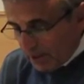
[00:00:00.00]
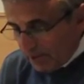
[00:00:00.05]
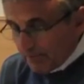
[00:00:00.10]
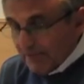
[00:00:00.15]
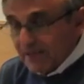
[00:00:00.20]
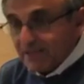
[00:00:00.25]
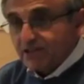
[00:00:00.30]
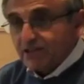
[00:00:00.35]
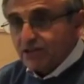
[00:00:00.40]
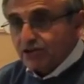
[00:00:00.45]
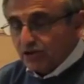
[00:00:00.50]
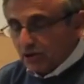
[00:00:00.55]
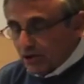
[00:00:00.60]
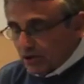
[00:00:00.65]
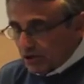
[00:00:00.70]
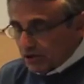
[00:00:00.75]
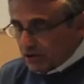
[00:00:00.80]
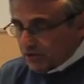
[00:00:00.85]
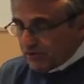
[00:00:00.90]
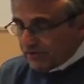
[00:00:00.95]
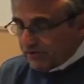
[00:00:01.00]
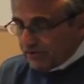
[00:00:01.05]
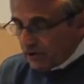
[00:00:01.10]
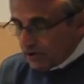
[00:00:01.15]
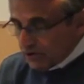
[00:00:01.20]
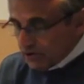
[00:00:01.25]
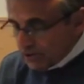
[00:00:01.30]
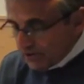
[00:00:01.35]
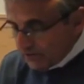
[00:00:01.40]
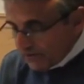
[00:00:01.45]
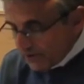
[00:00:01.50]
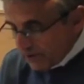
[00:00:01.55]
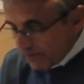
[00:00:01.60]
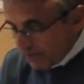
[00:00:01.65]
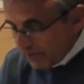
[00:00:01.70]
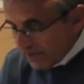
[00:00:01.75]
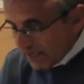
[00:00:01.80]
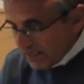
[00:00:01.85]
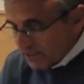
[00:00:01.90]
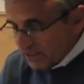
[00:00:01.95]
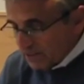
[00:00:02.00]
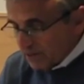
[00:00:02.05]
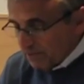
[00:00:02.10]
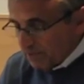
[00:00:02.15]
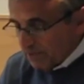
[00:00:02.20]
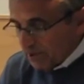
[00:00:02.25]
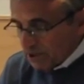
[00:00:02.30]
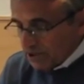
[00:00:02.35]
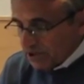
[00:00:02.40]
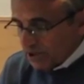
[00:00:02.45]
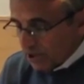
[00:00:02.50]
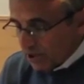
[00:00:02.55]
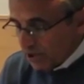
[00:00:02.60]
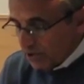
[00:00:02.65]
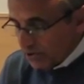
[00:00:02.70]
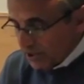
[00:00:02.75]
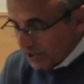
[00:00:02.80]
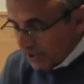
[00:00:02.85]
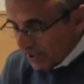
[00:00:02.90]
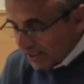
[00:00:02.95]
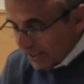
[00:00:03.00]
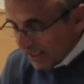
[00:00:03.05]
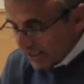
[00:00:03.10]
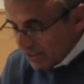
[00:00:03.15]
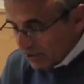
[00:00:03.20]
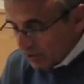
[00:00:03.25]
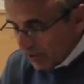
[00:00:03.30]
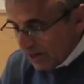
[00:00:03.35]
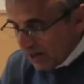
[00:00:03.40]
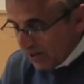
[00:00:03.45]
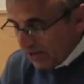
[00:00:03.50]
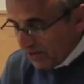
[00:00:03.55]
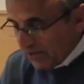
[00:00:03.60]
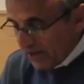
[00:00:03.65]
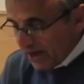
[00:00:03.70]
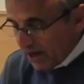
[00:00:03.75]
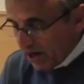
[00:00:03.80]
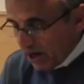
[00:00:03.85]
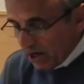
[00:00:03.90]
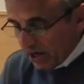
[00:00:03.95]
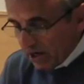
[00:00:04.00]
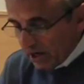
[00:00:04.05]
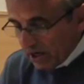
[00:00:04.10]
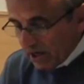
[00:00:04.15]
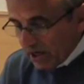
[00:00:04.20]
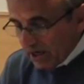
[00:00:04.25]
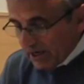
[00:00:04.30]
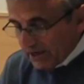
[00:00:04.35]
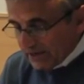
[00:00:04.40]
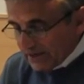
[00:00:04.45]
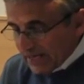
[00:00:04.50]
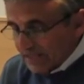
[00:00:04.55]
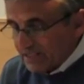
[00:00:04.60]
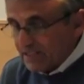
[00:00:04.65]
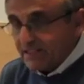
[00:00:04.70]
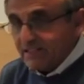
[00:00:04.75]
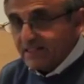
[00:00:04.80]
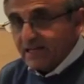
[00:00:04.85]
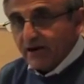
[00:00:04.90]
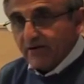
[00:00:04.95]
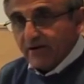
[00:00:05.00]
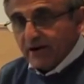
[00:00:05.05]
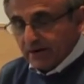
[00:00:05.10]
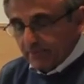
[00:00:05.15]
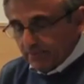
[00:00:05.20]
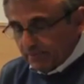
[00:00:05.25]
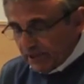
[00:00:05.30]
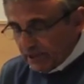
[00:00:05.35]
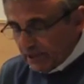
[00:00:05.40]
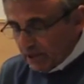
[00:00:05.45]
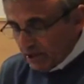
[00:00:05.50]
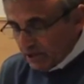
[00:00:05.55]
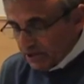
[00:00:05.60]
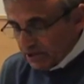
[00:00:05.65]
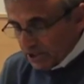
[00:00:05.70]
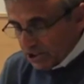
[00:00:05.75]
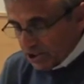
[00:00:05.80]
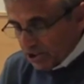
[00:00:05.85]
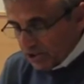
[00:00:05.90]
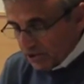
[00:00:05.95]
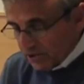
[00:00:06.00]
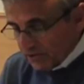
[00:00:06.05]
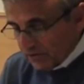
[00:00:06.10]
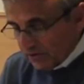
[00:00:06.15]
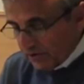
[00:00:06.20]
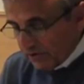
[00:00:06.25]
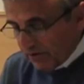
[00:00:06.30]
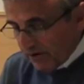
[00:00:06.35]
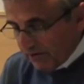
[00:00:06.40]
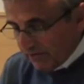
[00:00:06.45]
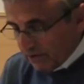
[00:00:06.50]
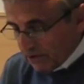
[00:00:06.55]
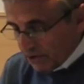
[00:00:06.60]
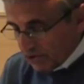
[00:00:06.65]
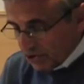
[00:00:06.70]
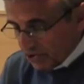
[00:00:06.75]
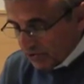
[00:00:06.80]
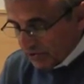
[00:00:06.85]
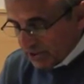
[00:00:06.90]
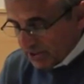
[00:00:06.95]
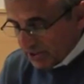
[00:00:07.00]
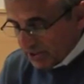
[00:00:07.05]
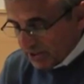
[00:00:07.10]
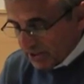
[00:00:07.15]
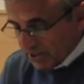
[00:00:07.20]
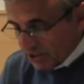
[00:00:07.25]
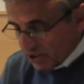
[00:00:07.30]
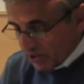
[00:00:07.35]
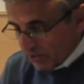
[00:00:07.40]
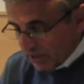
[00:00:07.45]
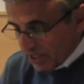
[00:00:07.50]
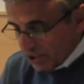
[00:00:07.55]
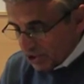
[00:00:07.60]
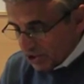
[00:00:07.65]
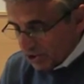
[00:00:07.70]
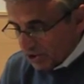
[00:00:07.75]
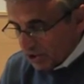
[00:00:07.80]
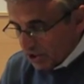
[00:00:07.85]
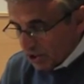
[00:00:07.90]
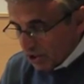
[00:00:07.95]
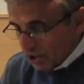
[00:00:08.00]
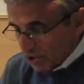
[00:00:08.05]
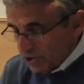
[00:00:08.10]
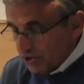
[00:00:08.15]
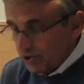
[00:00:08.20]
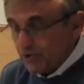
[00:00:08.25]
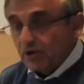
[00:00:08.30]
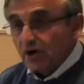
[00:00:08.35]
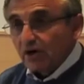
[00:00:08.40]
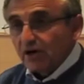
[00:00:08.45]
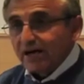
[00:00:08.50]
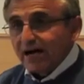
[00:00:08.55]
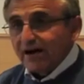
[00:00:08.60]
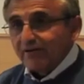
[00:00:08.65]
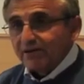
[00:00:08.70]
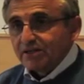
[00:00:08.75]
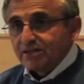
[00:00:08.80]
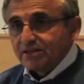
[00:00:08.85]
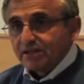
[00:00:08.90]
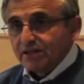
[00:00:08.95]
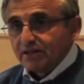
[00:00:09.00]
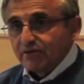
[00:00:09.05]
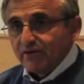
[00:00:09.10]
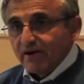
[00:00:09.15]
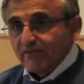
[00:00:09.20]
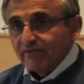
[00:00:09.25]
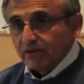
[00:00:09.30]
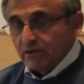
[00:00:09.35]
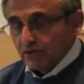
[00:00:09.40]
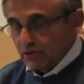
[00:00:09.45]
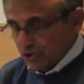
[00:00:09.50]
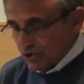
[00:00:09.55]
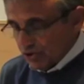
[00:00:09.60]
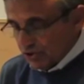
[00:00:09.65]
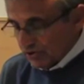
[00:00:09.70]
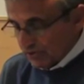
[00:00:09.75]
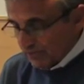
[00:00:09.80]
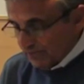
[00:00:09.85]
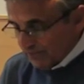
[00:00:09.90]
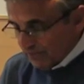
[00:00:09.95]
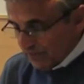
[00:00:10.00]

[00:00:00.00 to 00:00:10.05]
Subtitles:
Mass struggles, revolts of an oppressed and persecuted class, while they are necessary preconditions for a revolutionary situation, do not guarantee revolution.